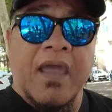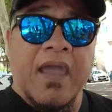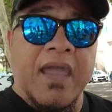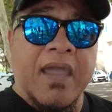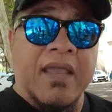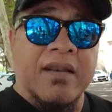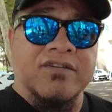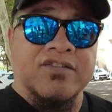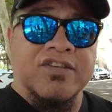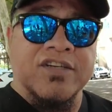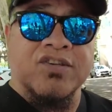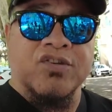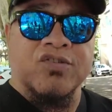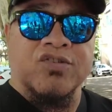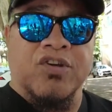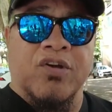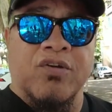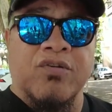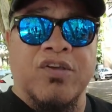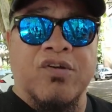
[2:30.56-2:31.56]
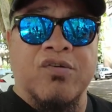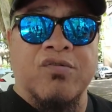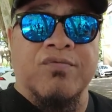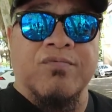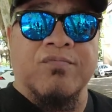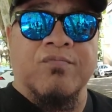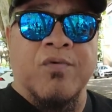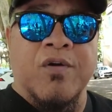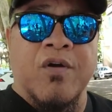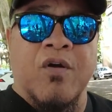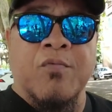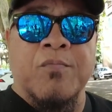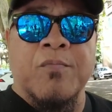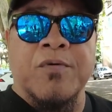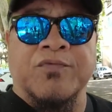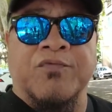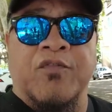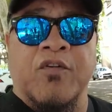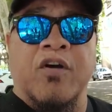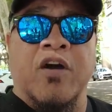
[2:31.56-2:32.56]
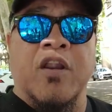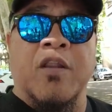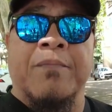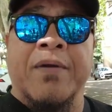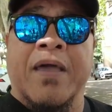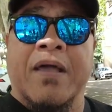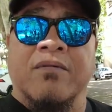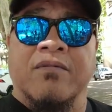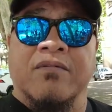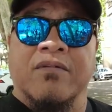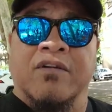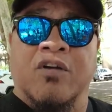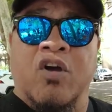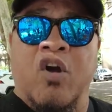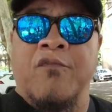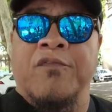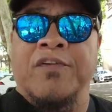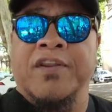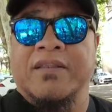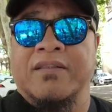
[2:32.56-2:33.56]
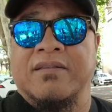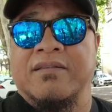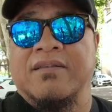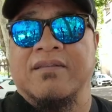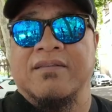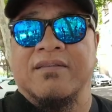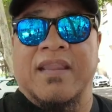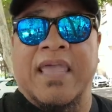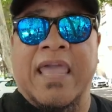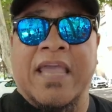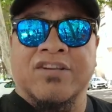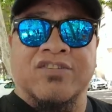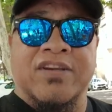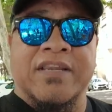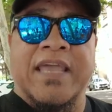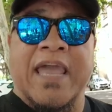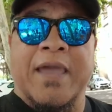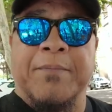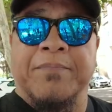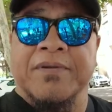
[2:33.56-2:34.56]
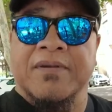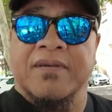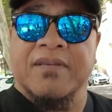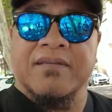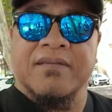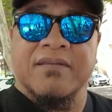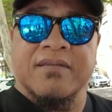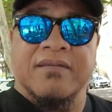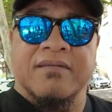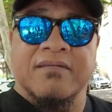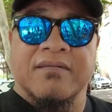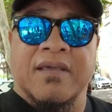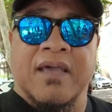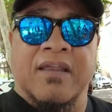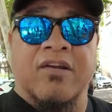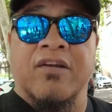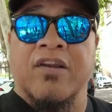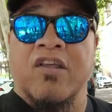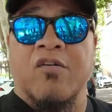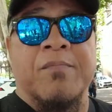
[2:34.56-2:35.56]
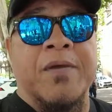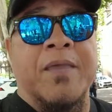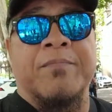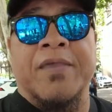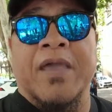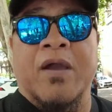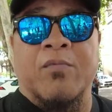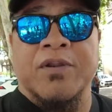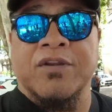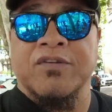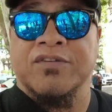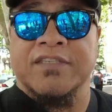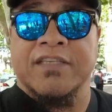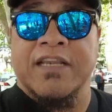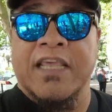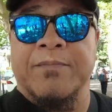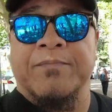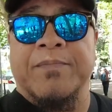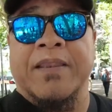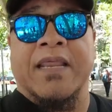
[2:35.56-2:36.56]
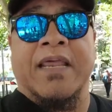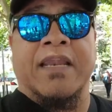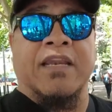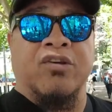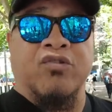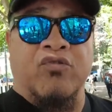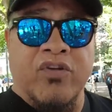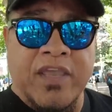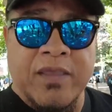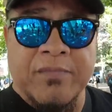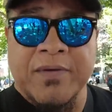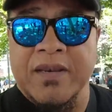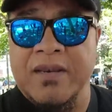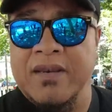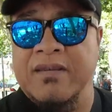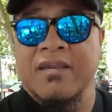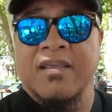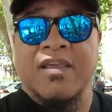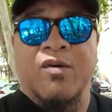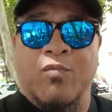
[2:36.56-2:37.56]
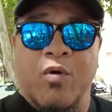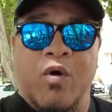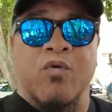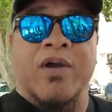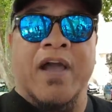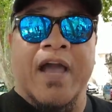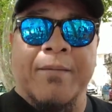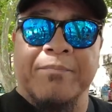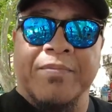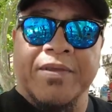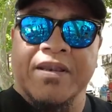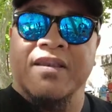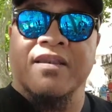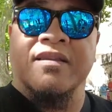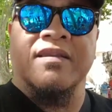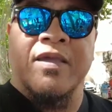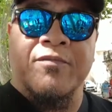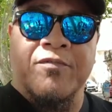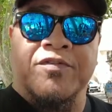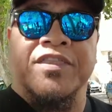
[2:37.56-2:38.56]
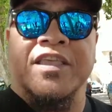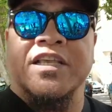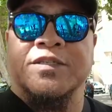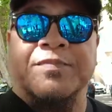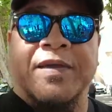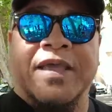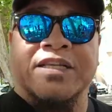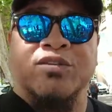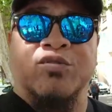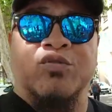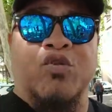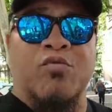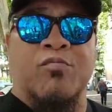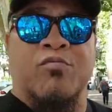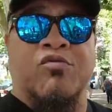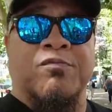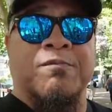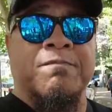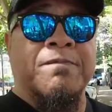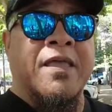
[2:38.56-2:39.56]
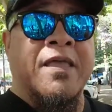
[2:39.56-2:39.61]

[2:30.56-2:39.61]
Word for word: And just to show you, we almost forgot about COVID actually happened. I don't know. Maybe I went to sleep and had a dream and woke up and everything's back to normal.